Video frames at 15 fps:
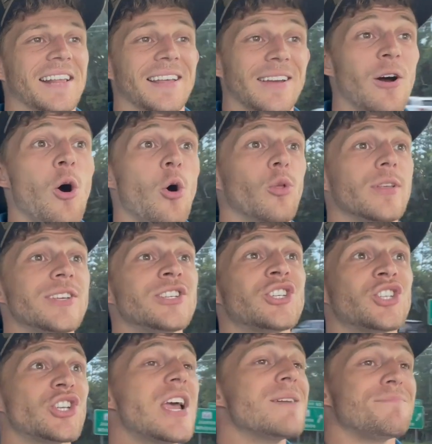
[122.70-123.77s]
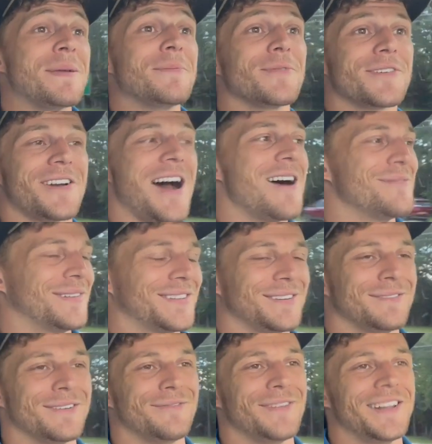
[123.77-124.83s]
like holy shit, people are commenting
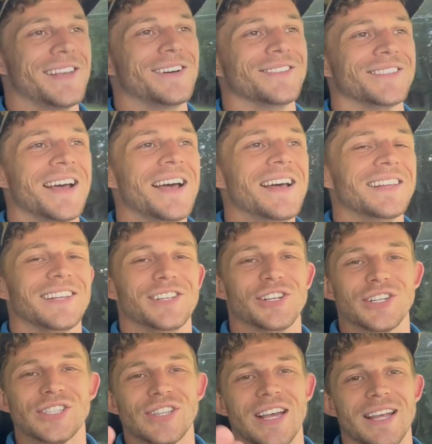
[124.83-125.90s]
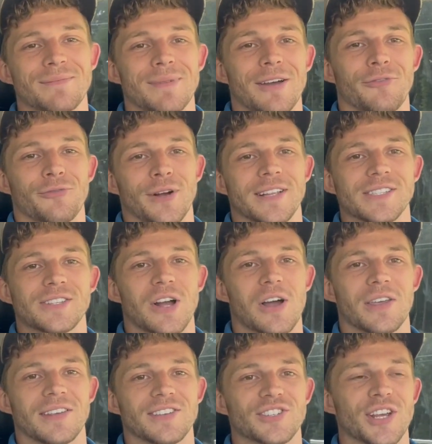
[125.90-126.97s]
on my videos, to just like my friends
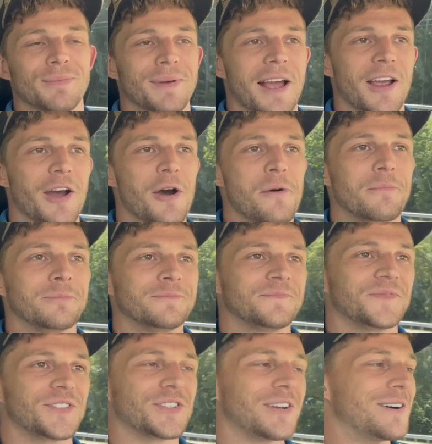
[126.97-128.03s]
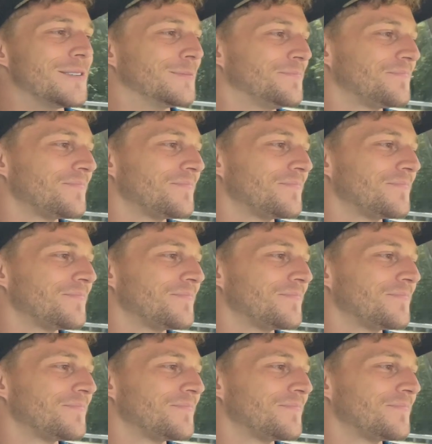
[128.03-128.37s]
talking shit back home. So